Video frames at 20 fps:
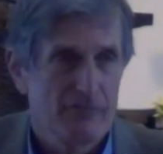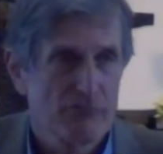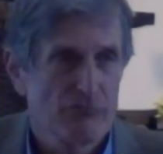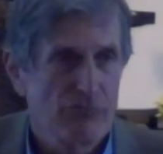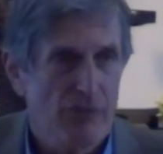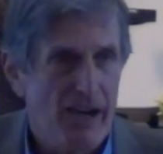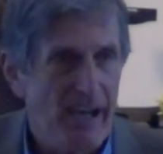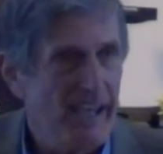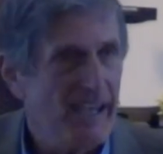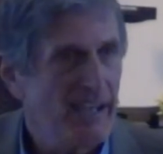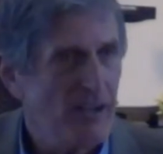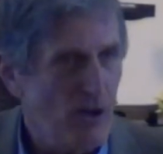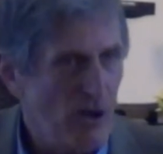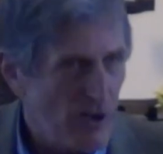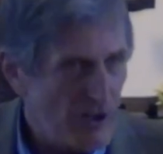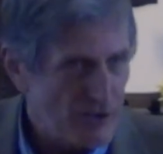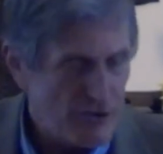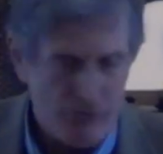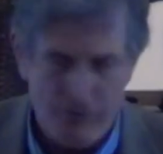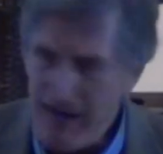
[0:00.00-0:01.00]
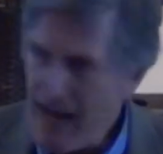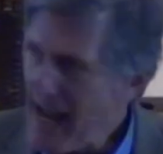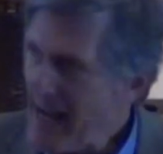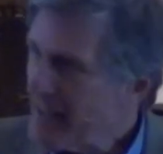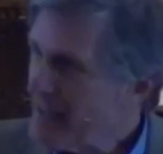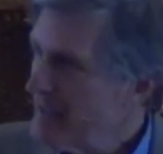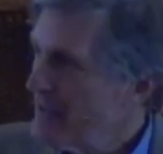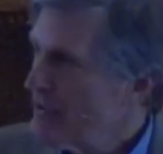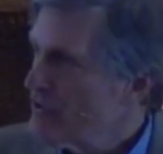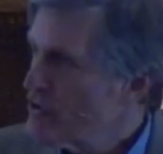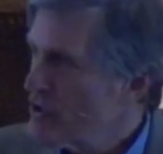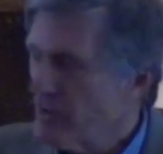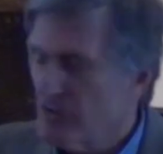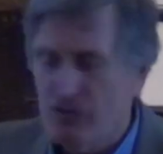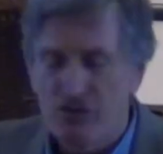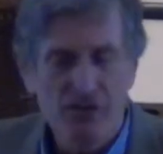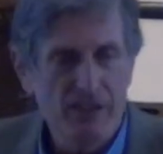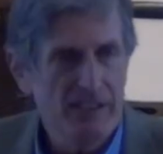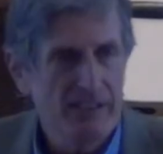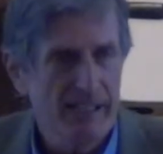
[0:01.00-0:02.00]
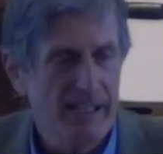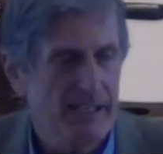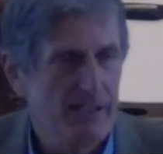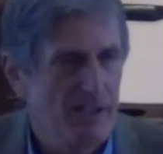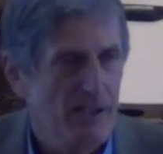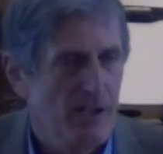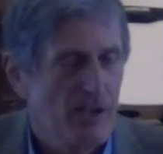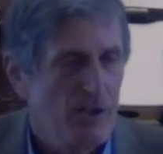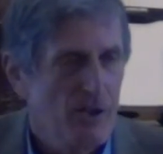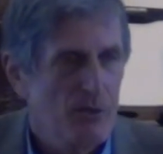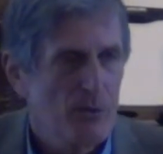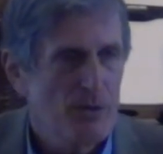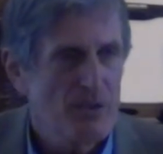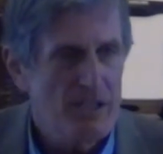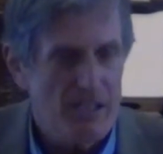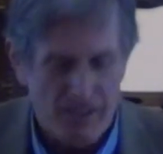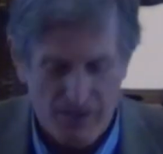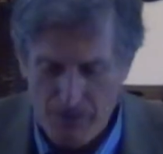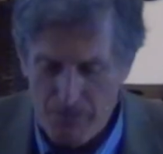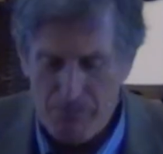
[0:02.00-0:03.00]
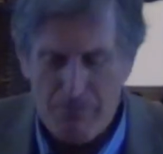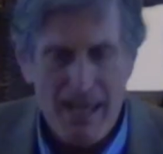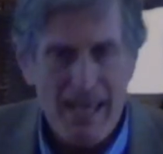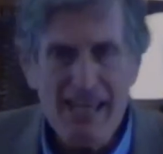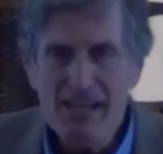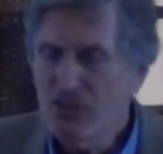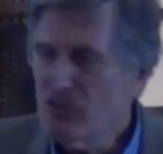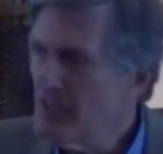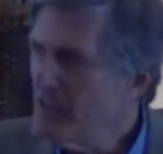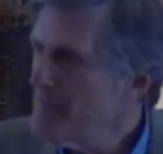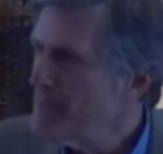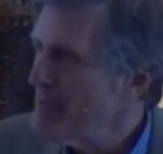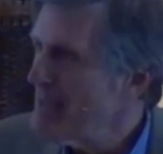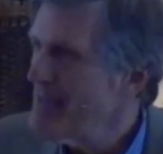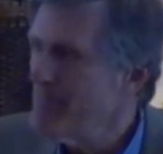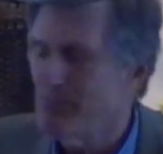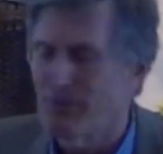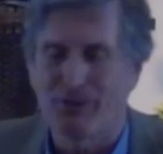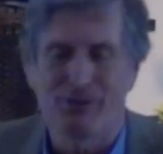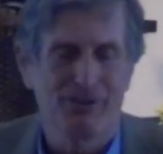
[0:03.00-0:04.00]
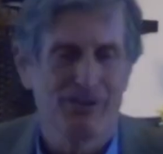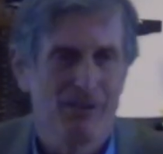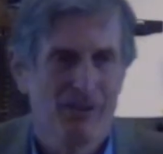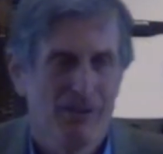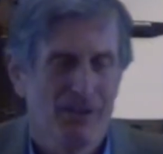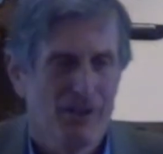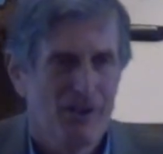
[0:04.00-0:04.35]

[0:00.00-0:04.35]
right on track, just as He did with these amazing people